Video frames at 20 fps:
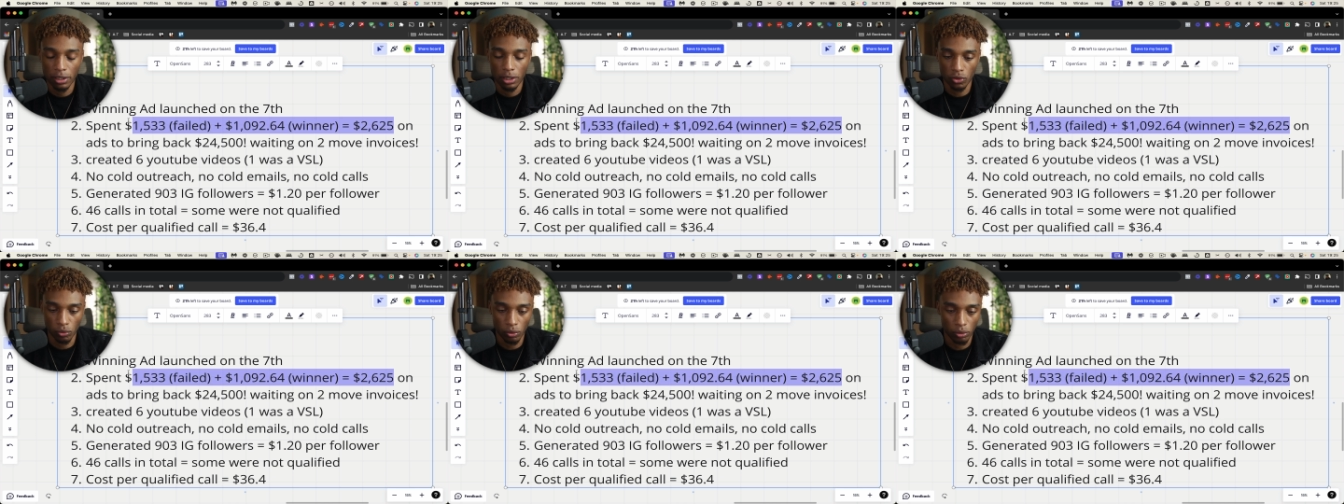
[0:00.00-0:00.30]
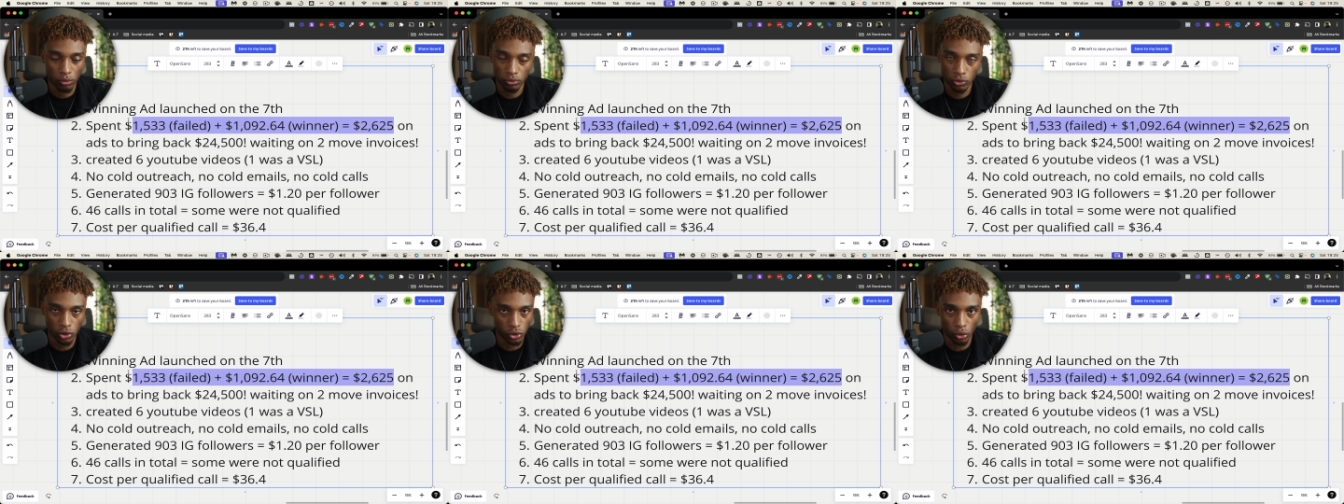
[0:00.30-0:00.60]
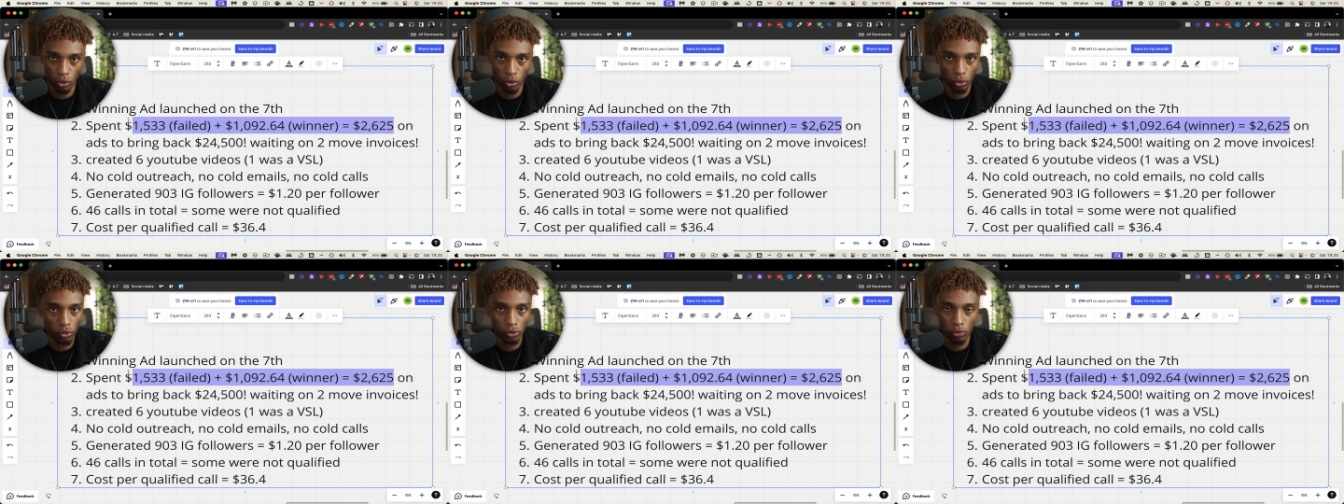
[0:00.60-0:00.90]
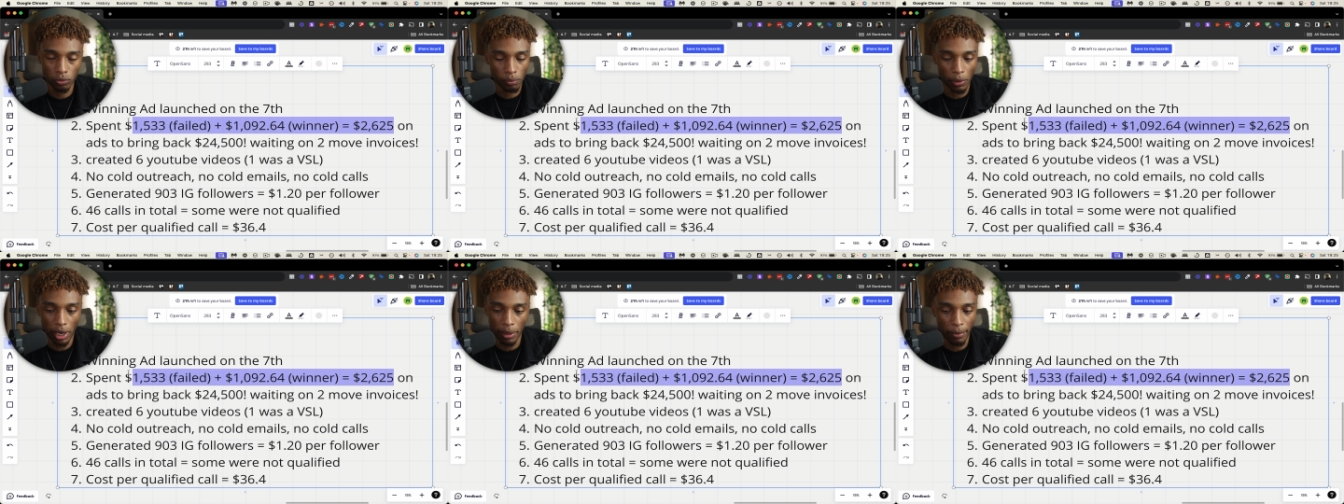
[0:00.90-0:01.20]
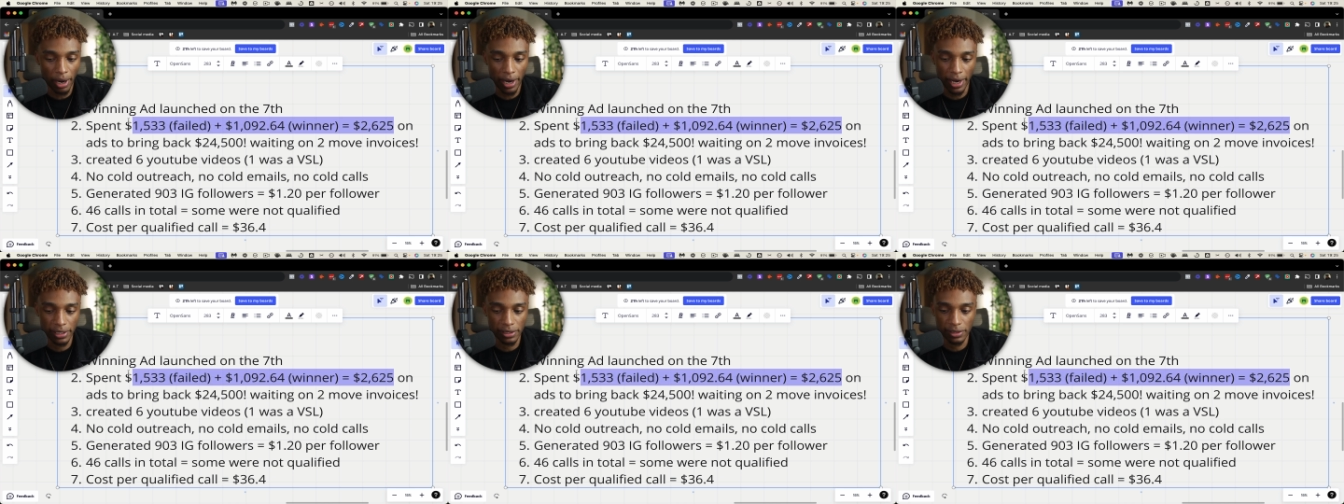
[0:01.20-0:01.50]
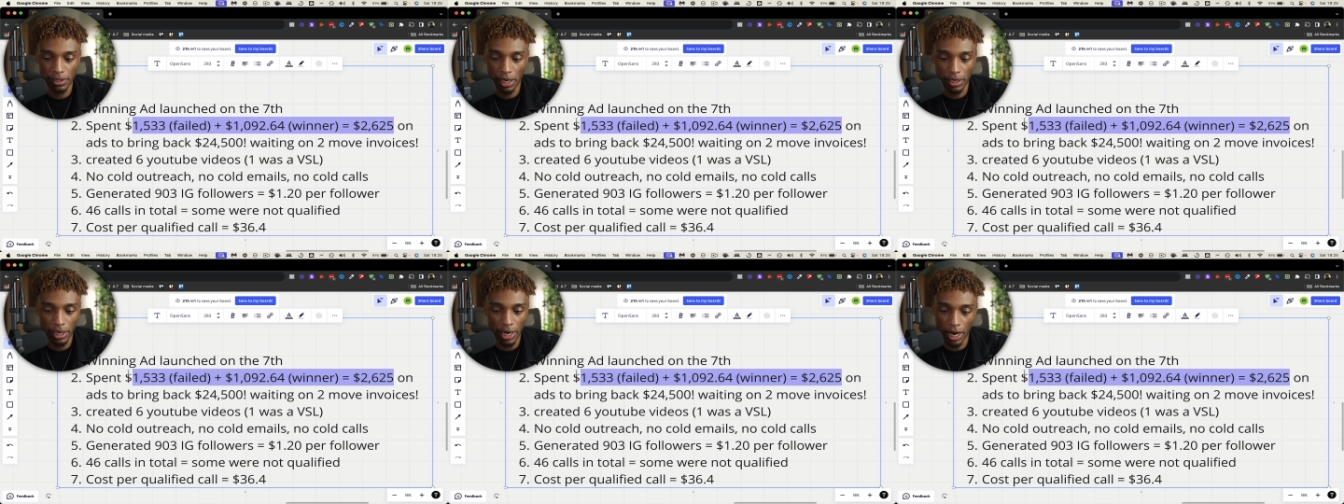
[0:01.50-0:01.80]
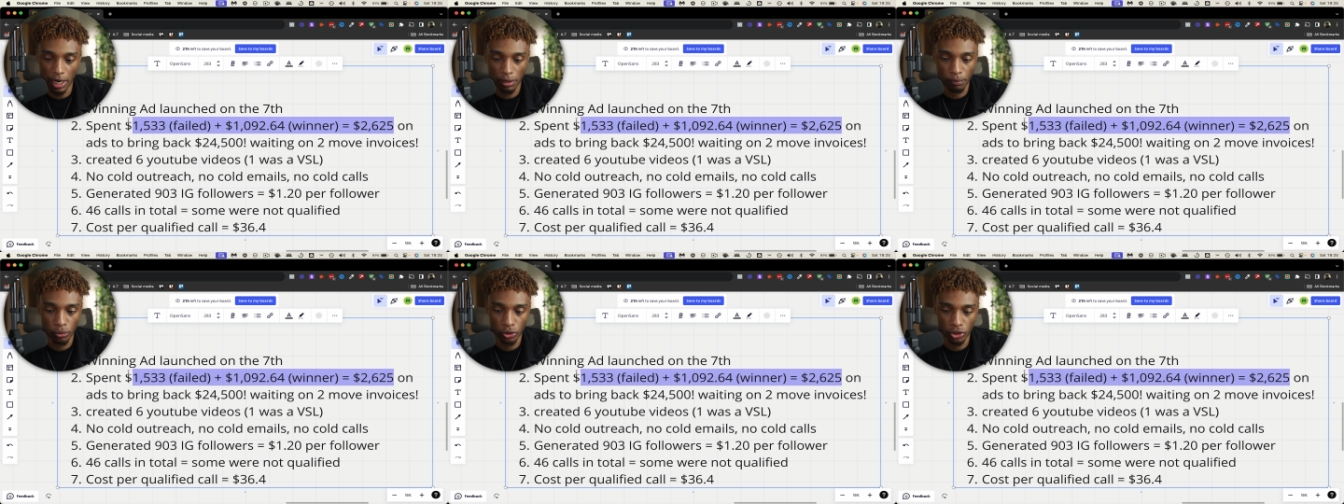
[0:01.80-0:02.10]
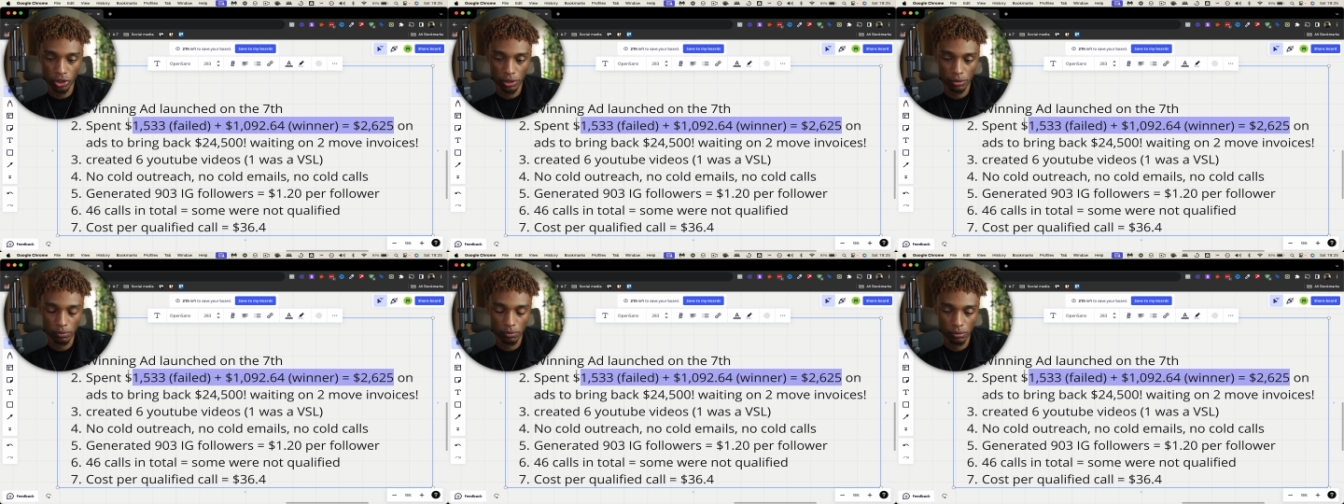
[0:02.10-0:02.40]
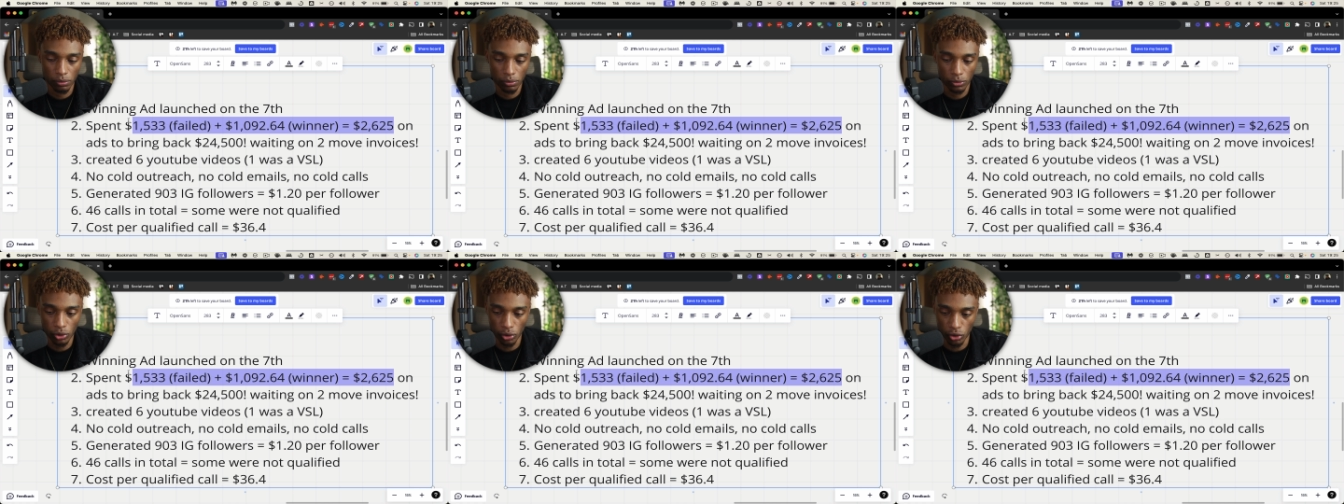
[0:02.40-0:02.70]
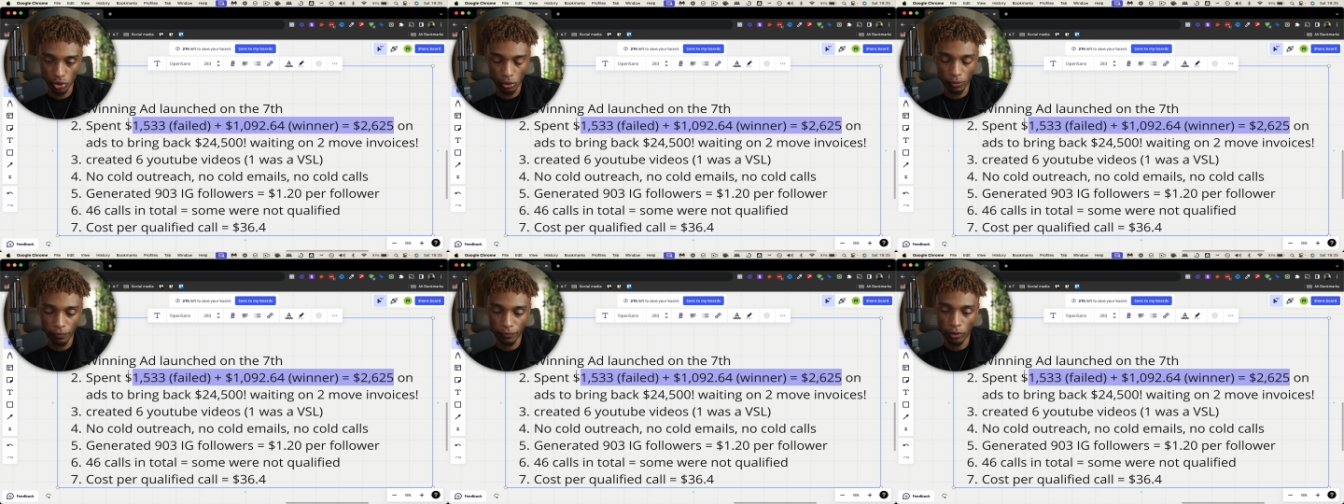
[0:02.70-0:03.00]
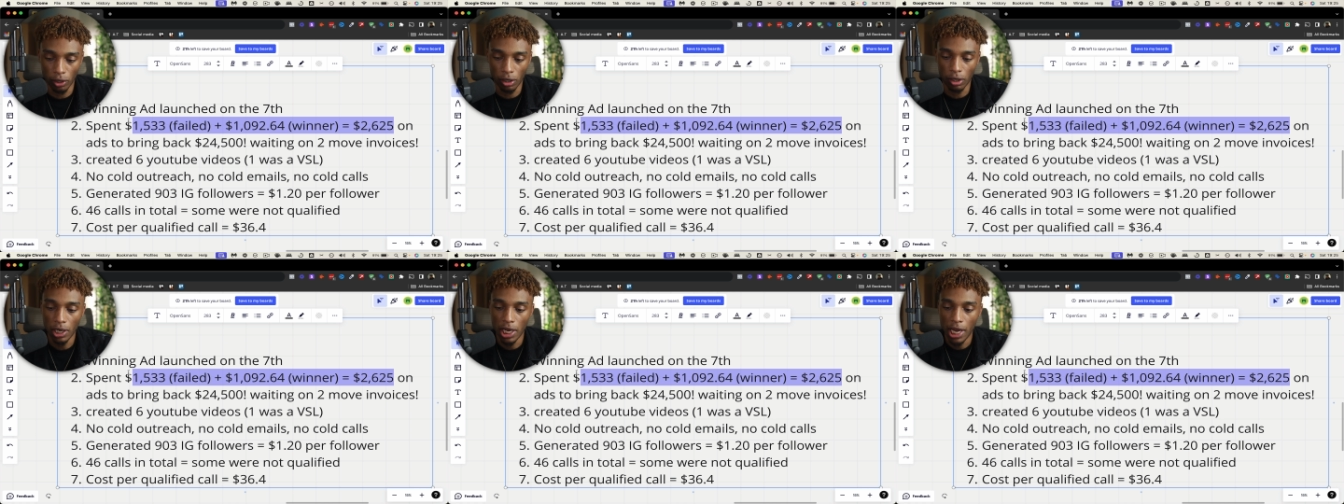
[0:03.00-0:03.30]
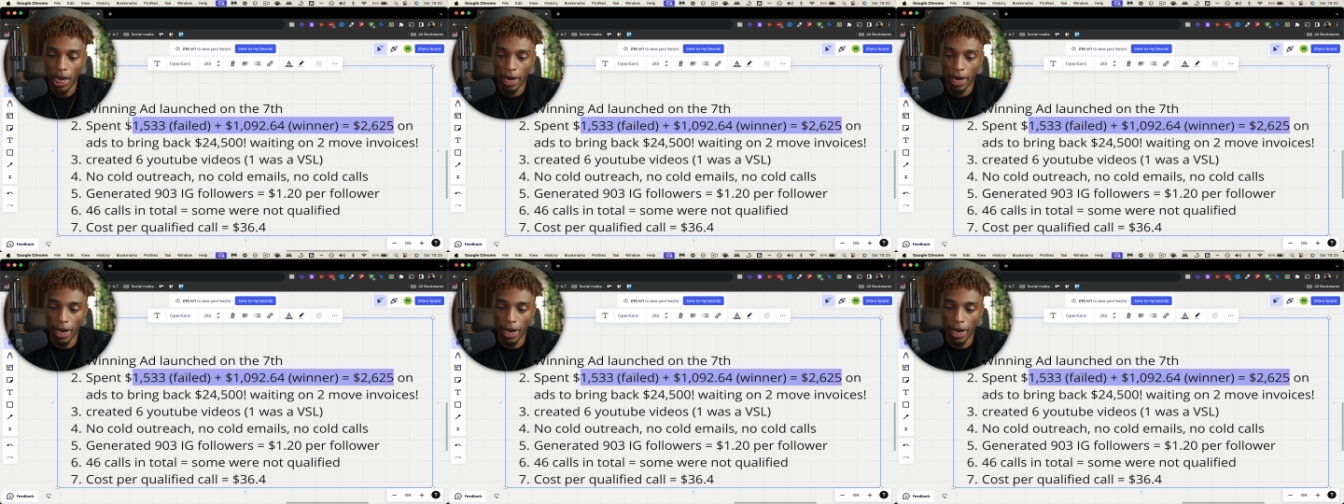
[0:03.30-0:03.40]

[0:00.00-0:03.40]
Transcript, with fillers: so just all my, my entire ad budget just so far,